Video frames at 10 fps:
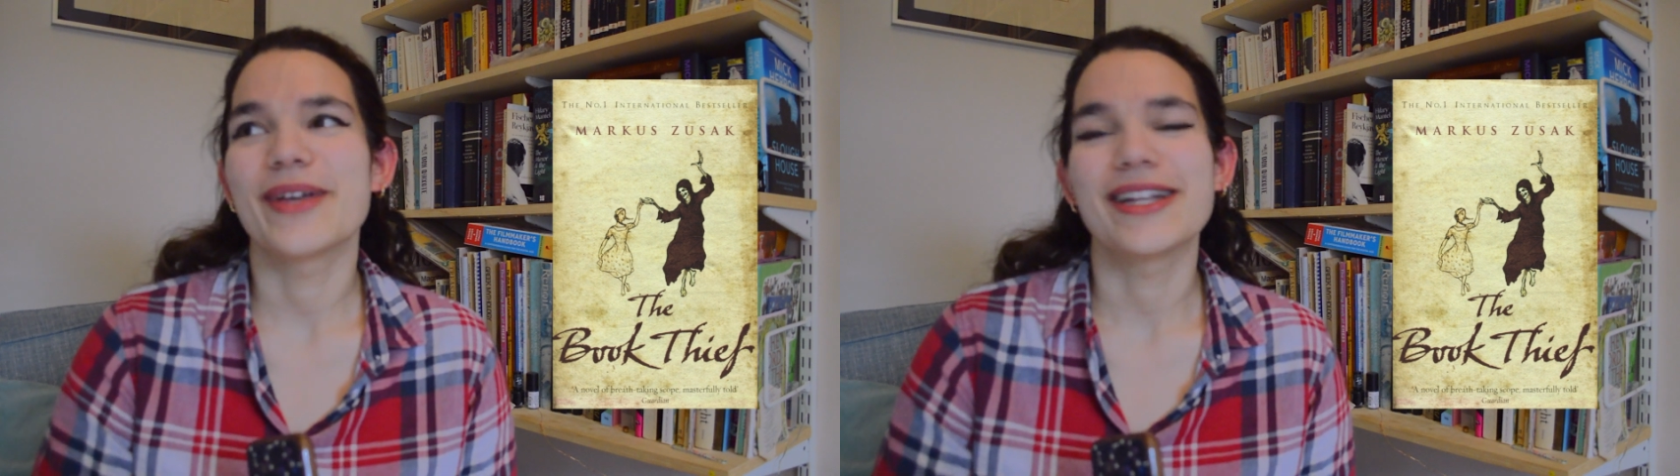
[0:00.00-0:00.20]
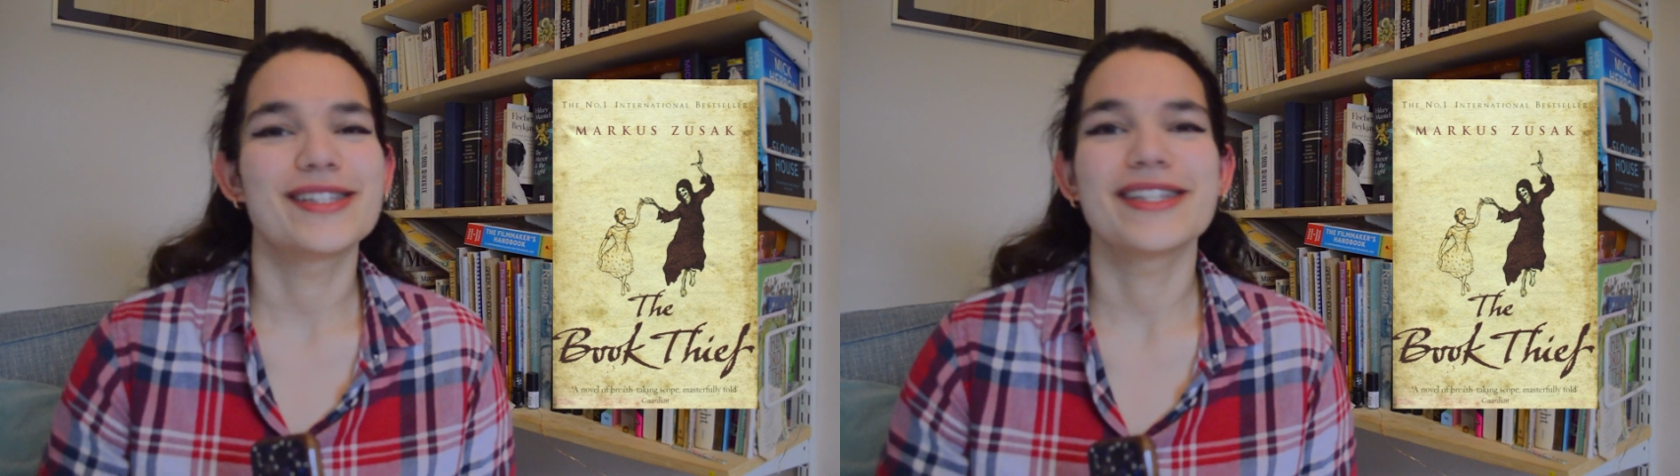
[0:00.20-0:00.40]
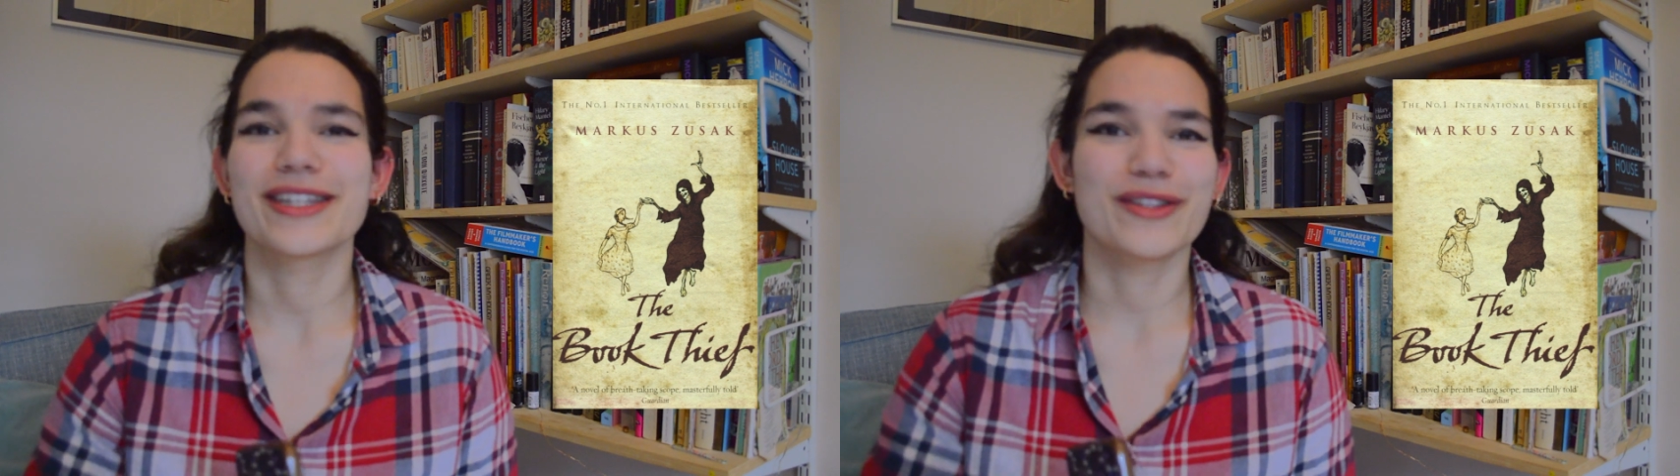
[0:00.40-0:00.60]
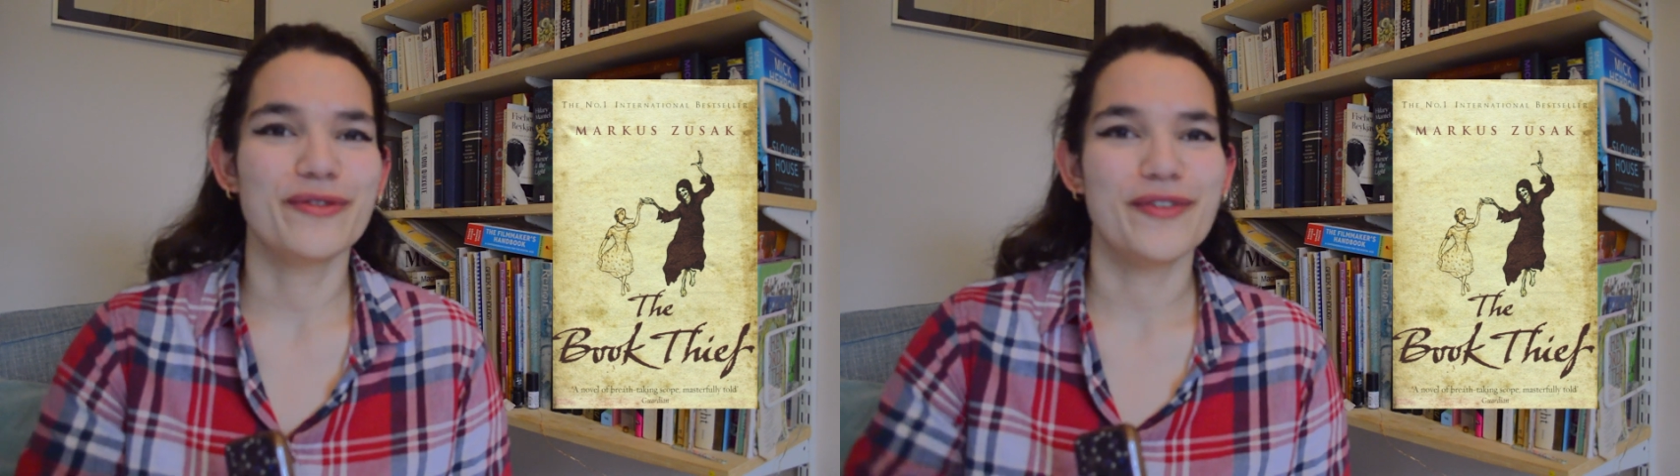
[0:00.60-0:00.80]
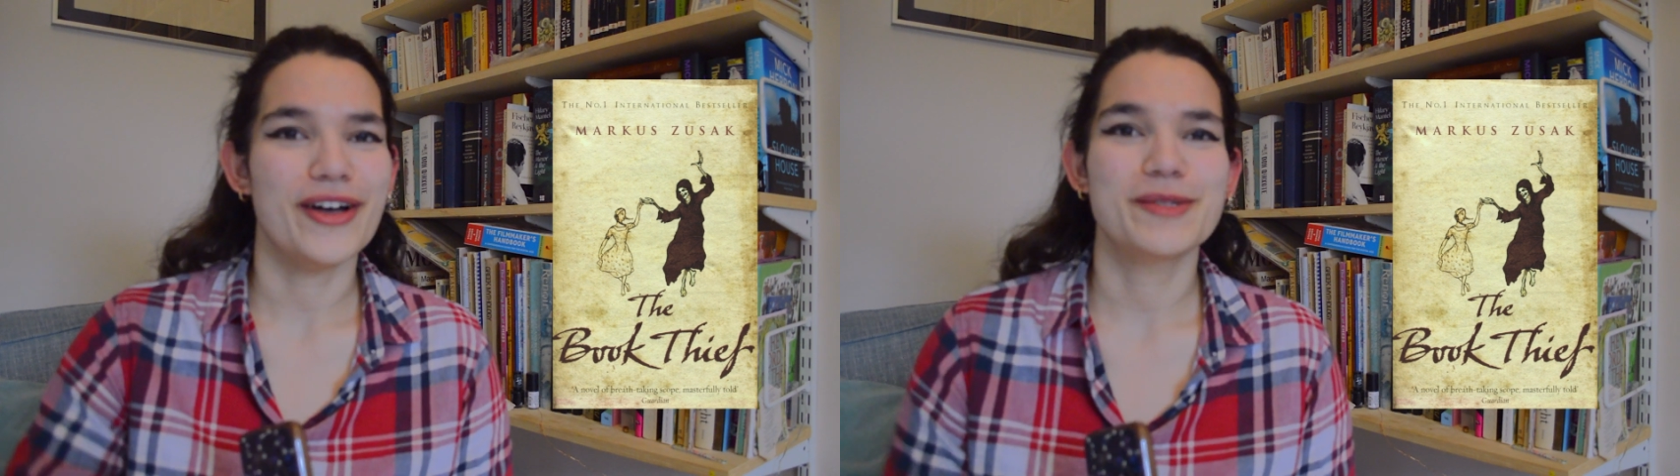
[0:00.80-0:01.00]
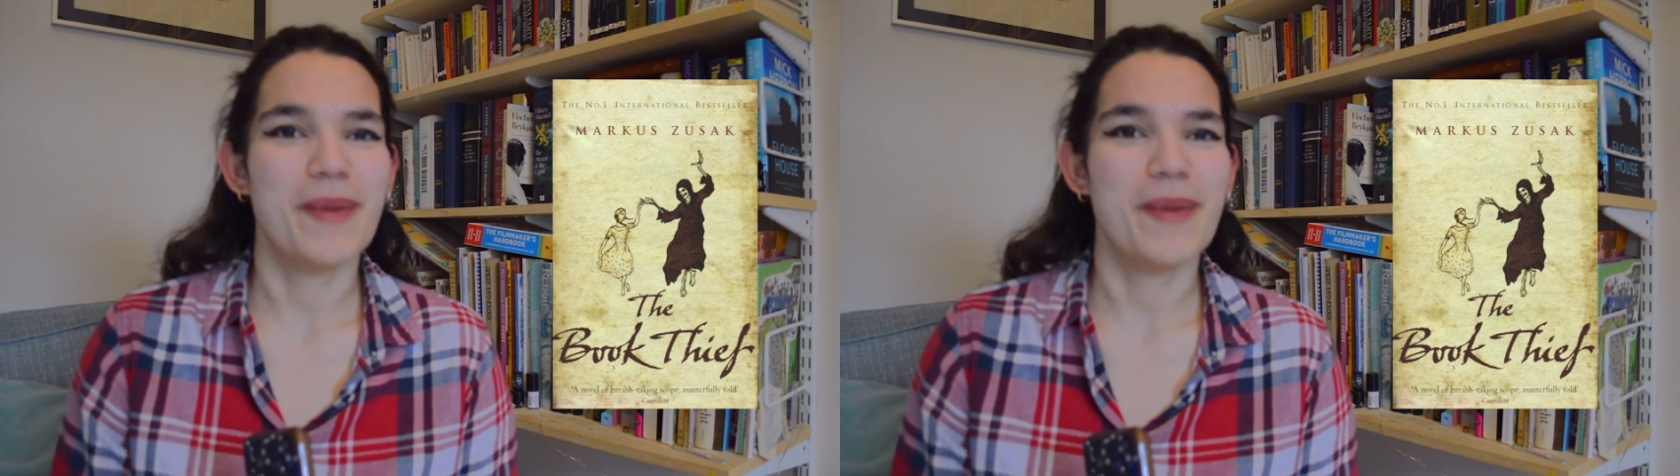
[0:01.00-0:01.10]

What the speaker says: It's like the first